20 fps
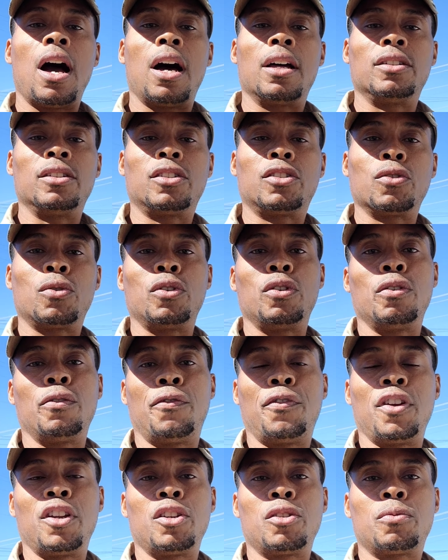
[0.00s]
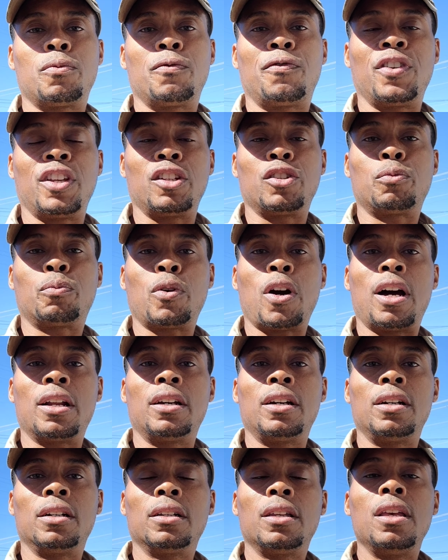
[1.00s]
just showing you the finished
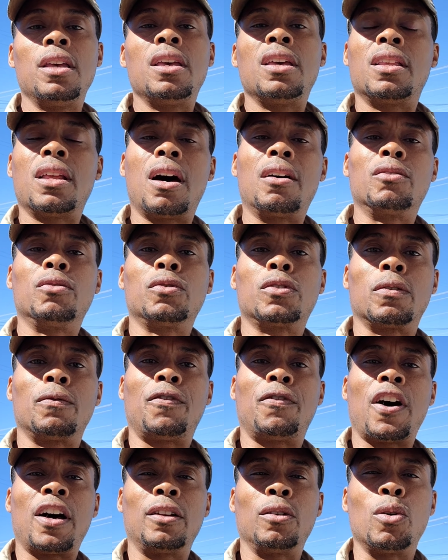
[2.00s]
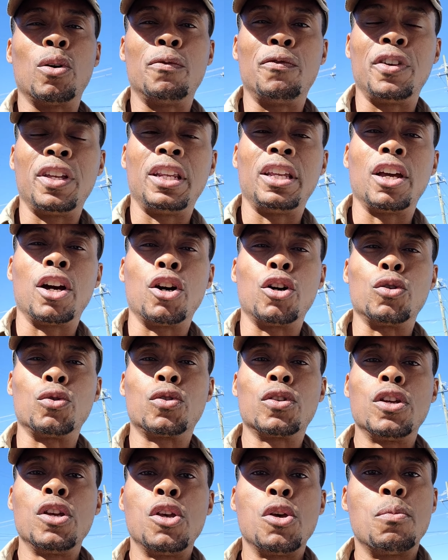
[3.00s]
product, and I'll do some follow-up
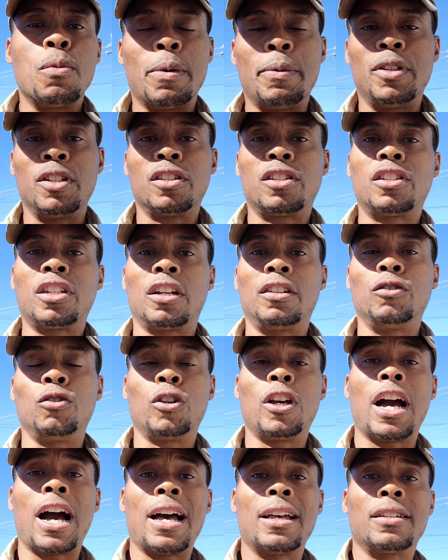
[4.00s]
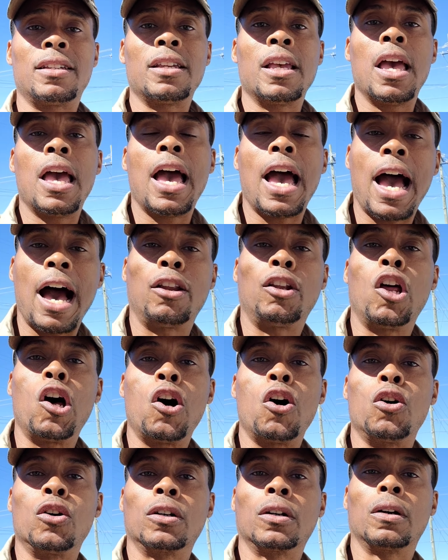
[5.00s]
videos, maybe just telling you guys how
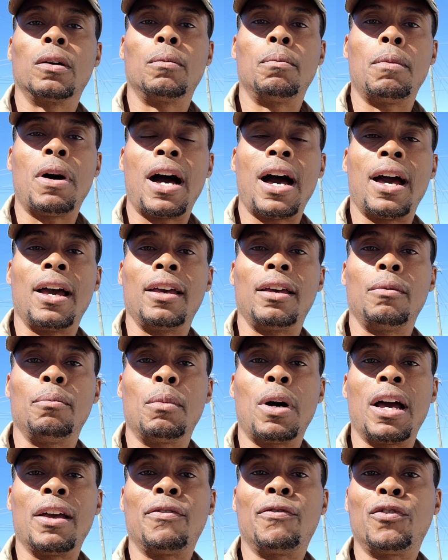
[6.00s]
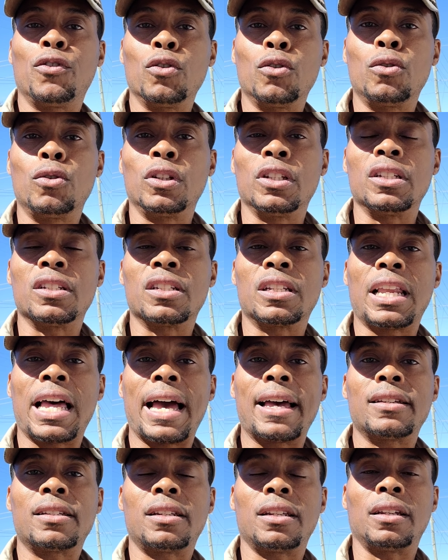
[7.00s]
long my fuel is
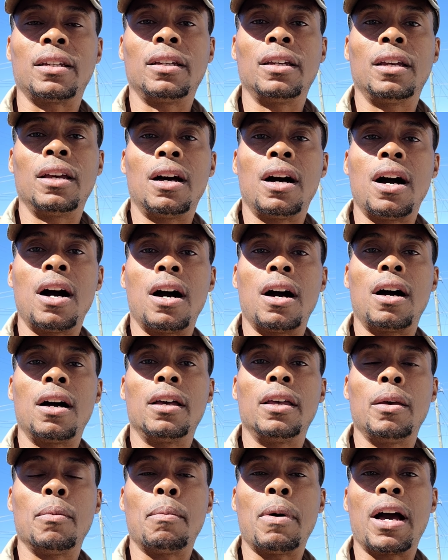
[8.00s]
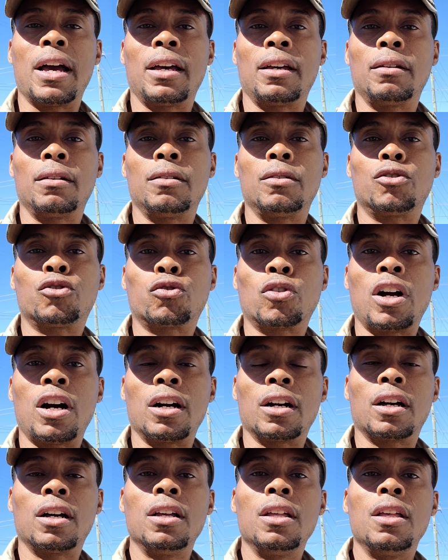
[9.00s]
lasting in my
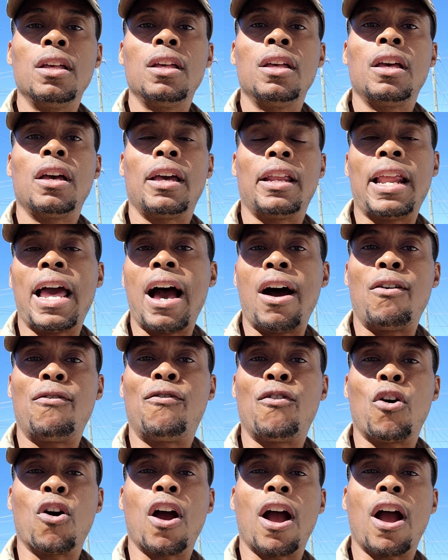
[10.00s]
truck and how far